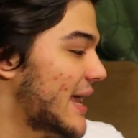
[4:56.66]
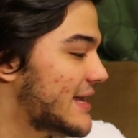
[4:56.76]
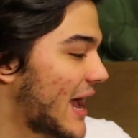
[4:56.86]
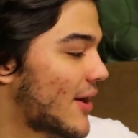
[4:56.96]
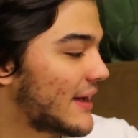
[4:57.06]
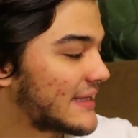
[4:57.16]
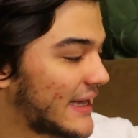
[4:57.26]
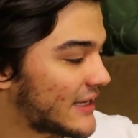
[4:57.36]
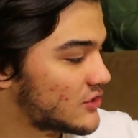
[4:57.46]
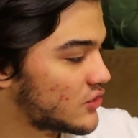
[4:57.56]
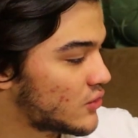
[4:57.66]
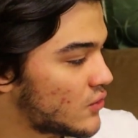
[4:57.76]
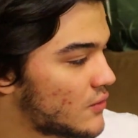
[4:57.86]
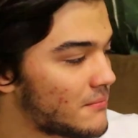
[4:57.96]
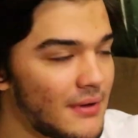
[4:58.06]
And now I can't
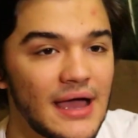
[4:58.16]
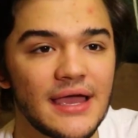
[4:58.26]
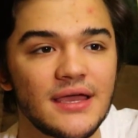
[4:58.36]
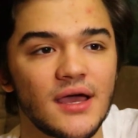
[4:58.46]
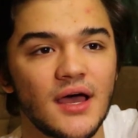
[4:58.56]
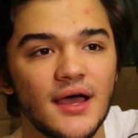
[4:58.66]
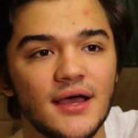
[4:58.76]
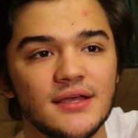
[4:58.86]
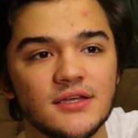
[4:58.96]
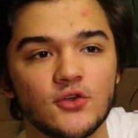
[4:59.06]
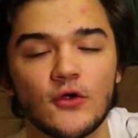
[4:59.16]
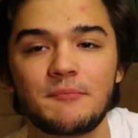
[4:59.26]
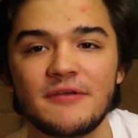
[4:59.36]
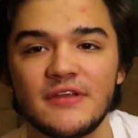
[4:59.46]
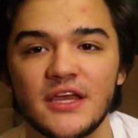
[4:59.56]
do my
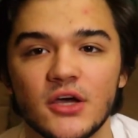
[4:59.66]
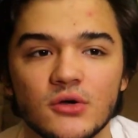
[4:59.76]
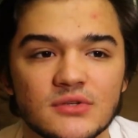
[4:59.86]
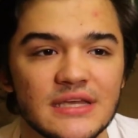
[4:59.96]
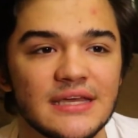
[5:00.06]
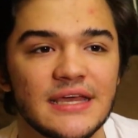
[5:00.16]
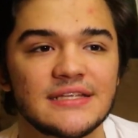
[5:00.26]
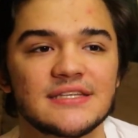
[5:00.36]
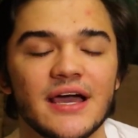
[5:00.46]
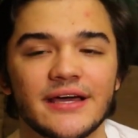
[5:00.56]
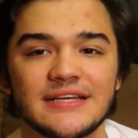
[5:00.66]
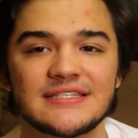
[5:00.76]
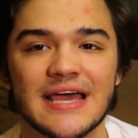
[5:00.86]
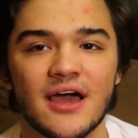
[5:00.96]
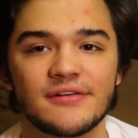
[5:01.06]
creepy videos. It's not gonna
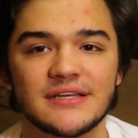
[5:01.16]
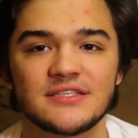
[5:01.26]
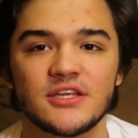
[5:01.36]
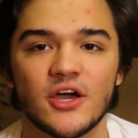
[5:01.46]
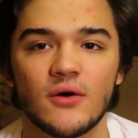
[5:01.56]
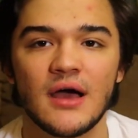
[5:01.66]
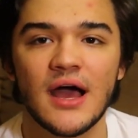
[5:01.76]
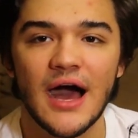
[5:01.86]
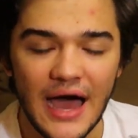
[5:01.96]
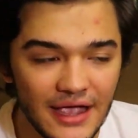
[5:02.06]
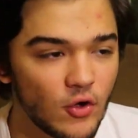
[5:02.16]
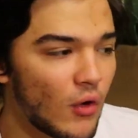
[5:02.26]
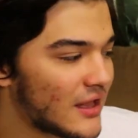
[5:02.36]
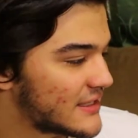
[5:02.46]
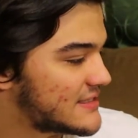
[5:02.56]
sound as, you know, high
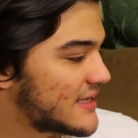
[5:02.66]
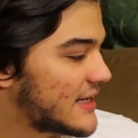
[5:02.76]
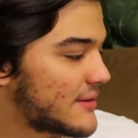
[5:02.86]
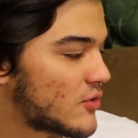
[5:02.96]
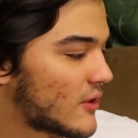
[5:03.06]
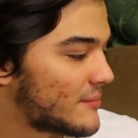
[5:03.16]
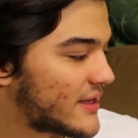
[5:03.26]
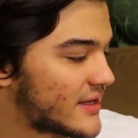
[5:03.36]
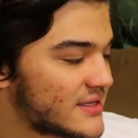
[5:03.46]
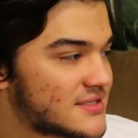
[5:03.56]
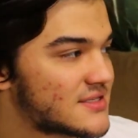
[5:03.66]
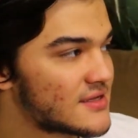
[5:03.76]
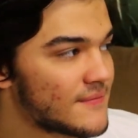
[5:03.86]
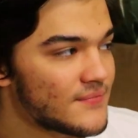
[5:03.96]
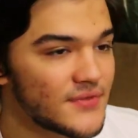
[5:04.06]
quality anymore because